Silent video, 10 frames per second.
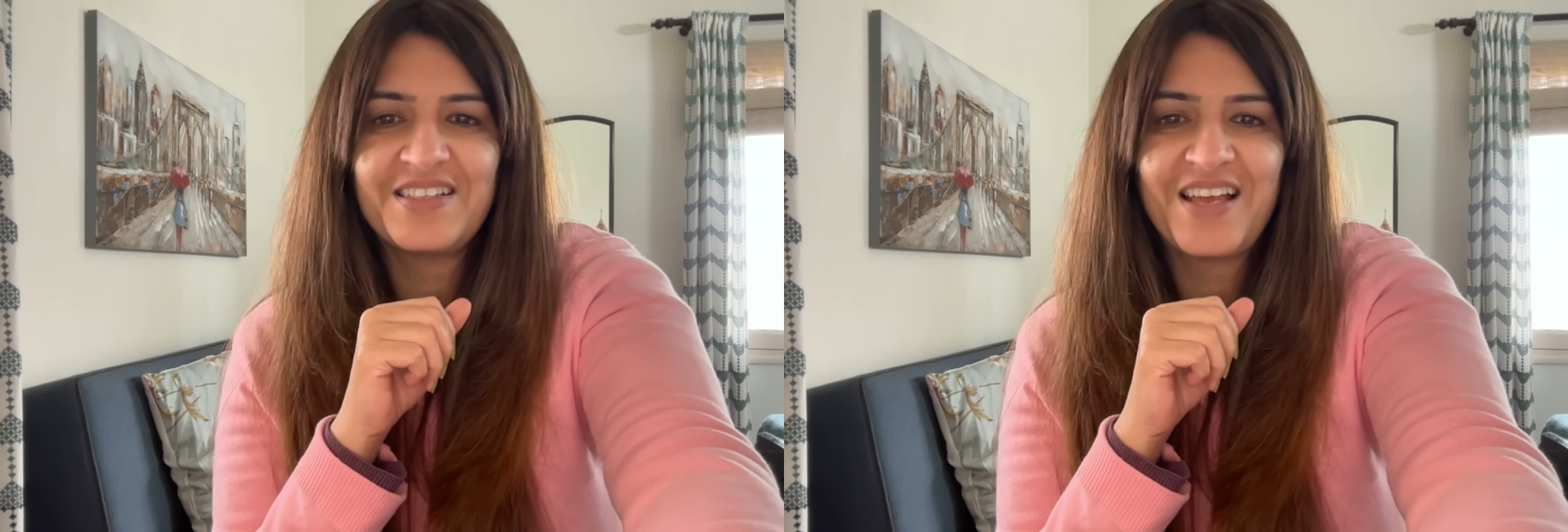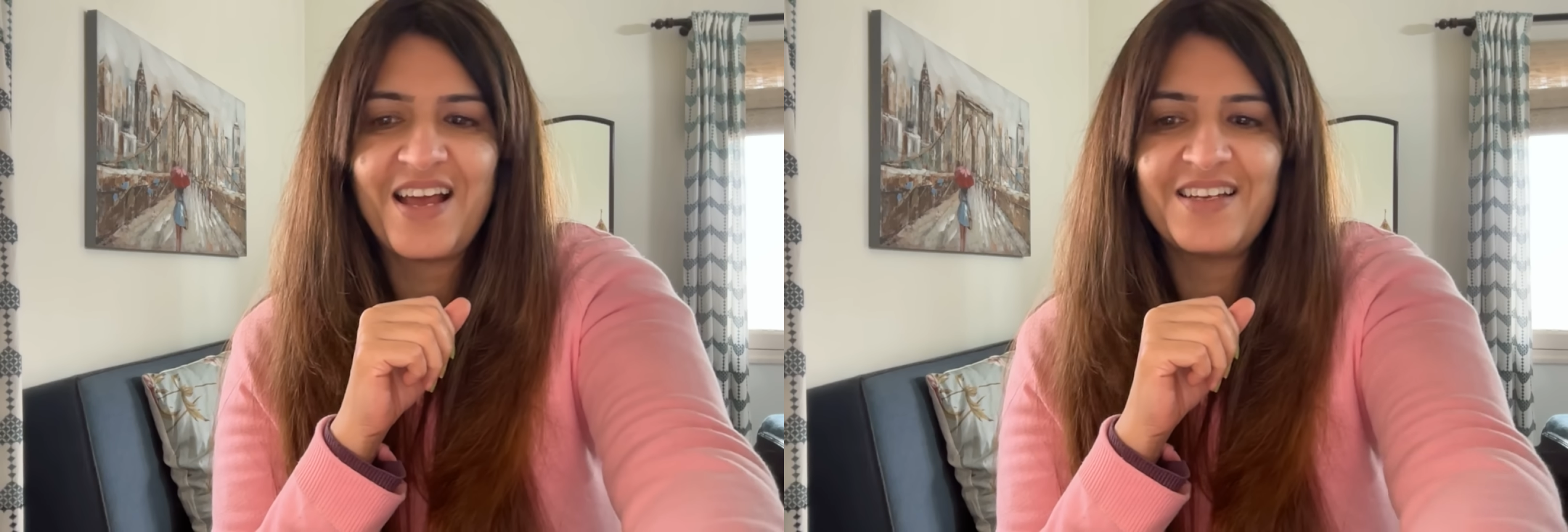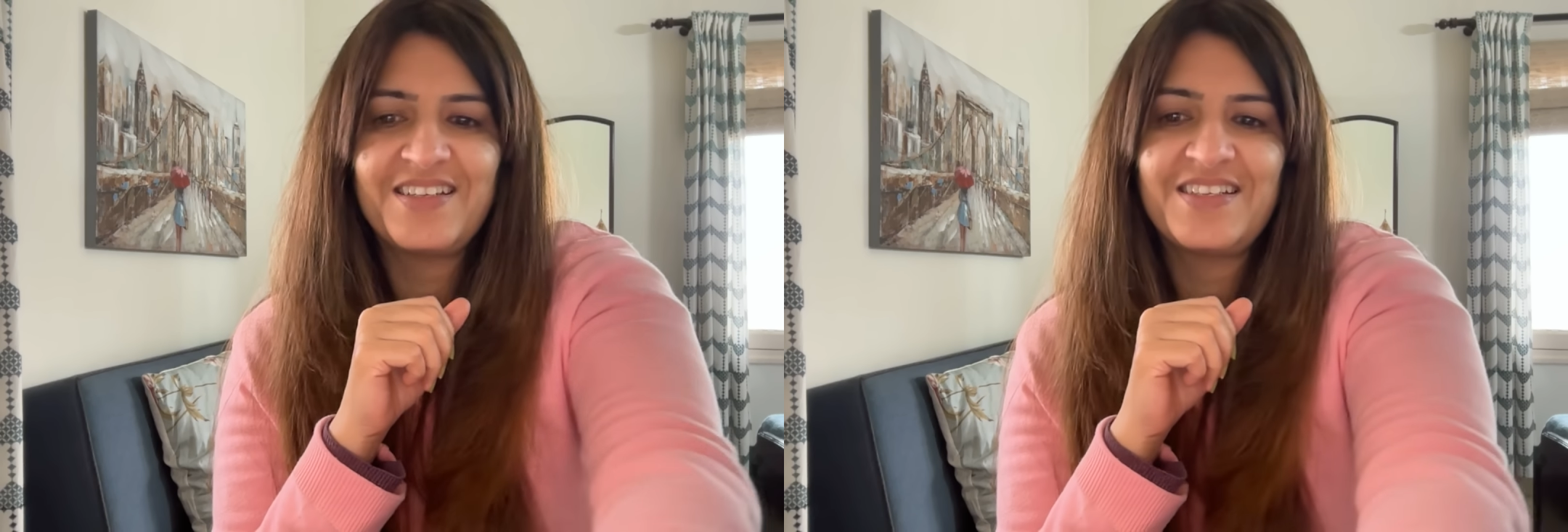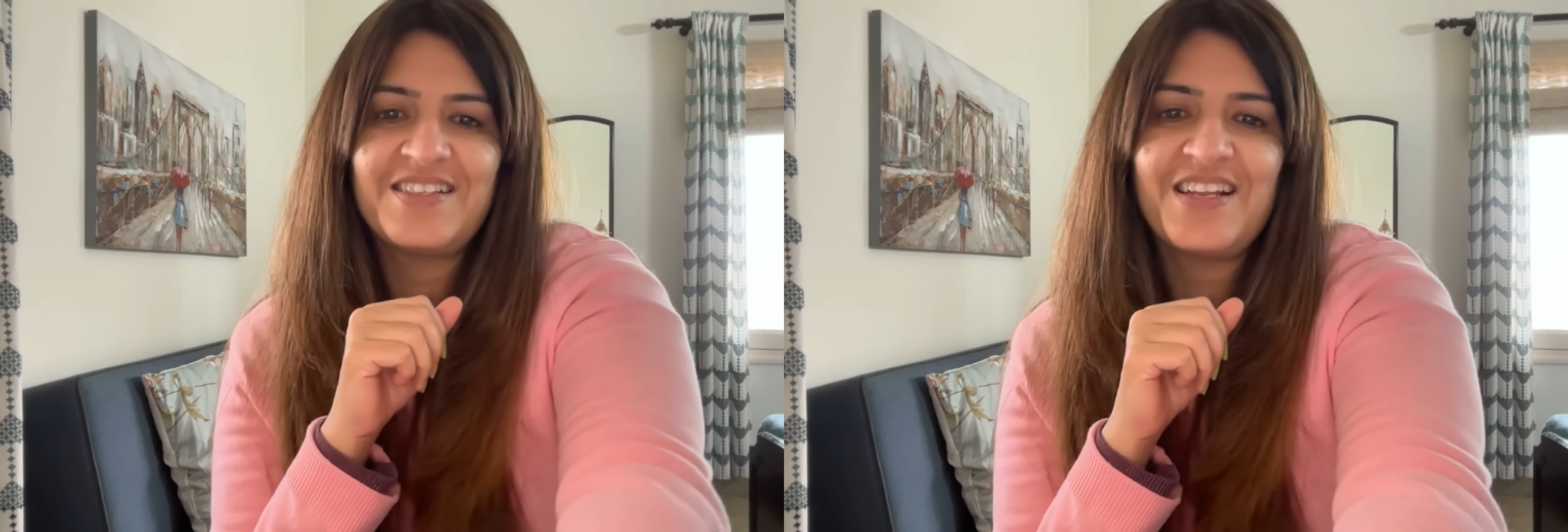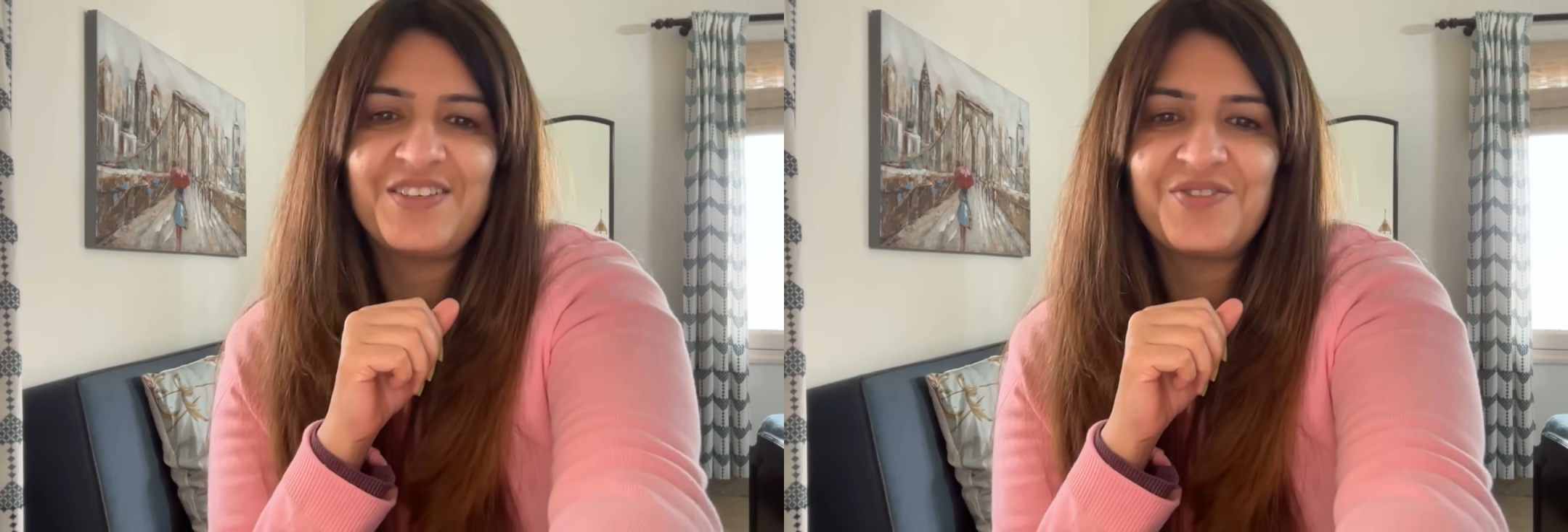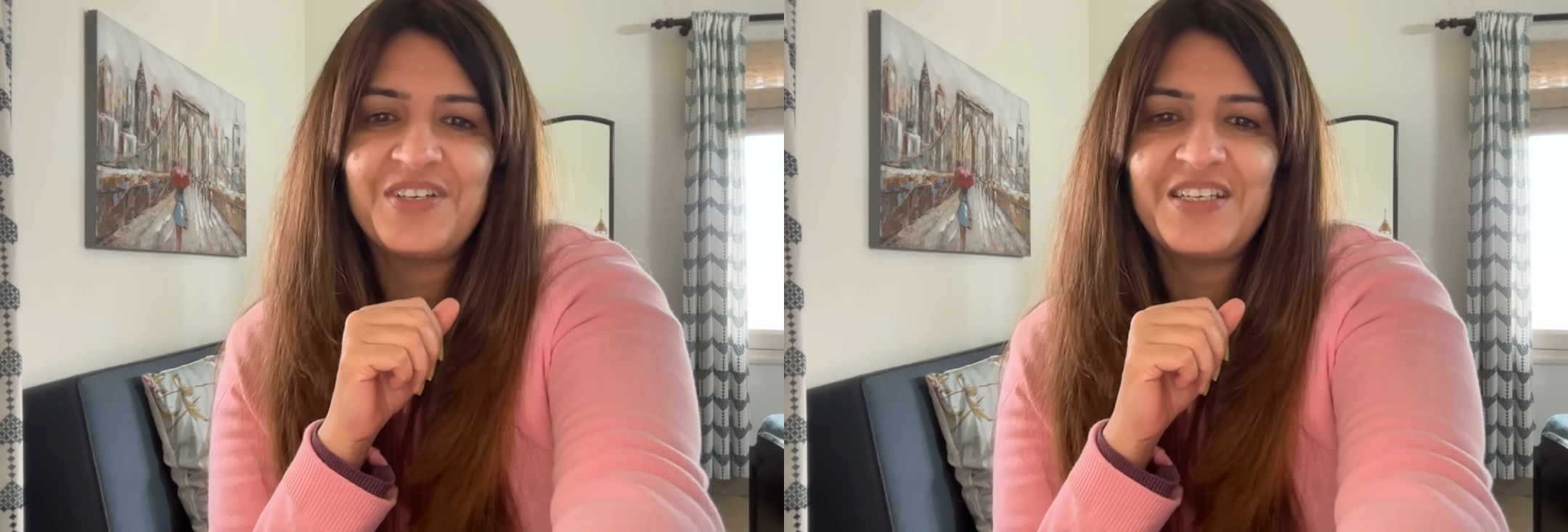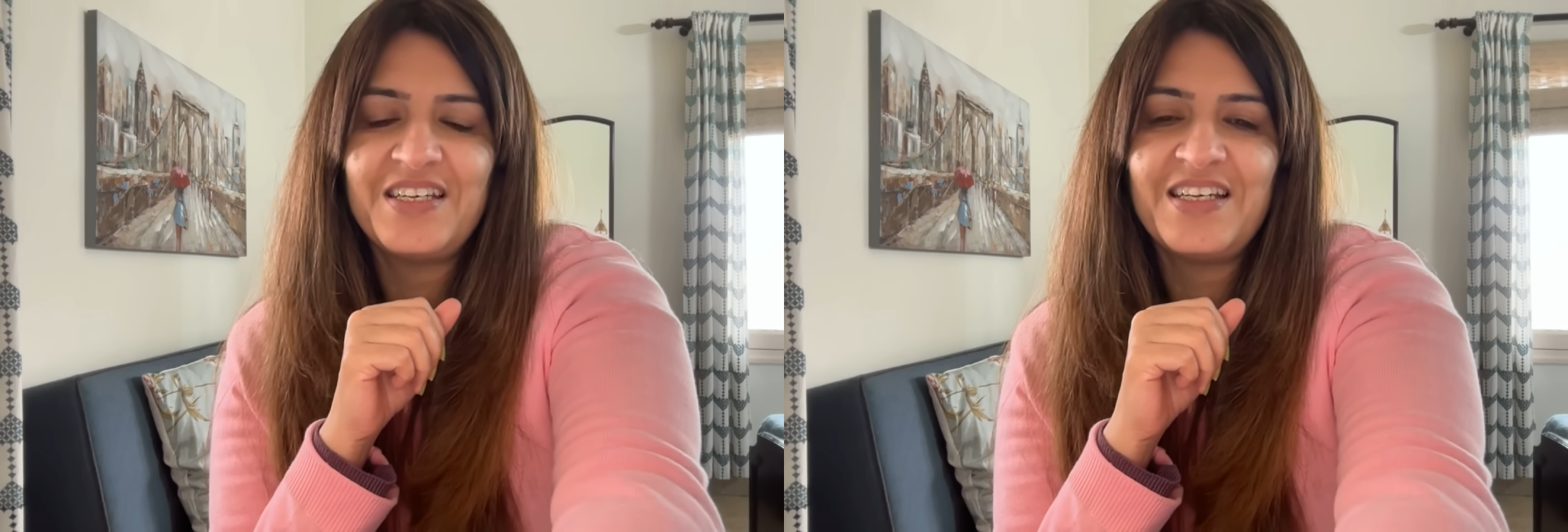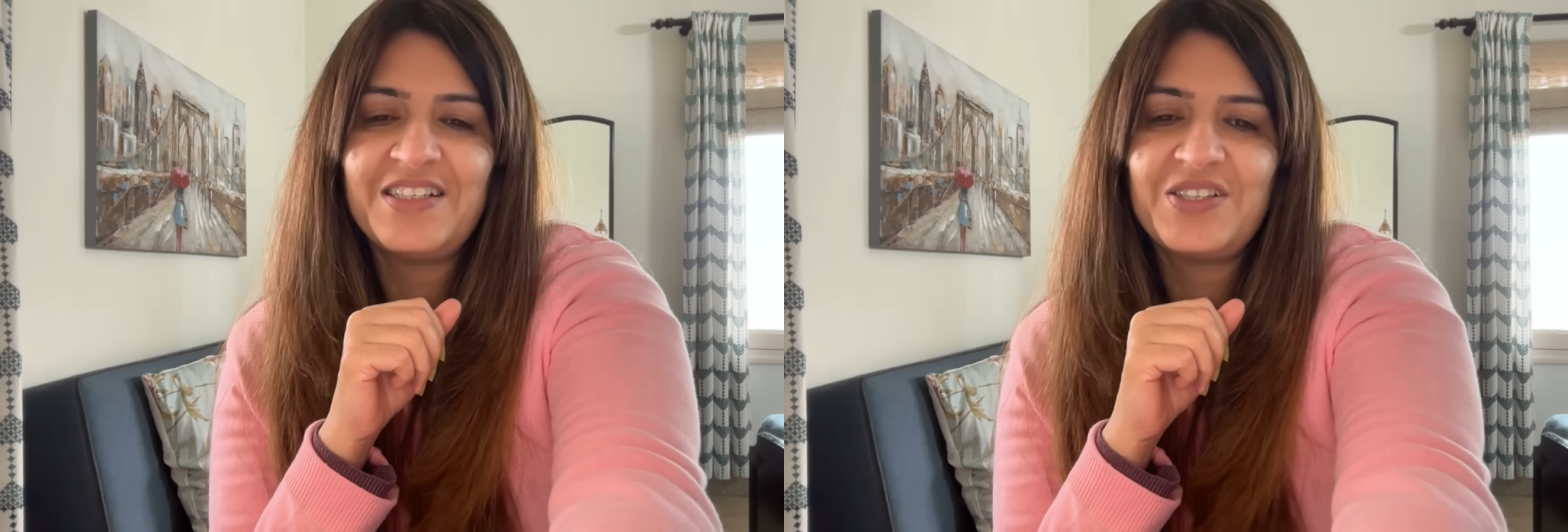and this is another reading.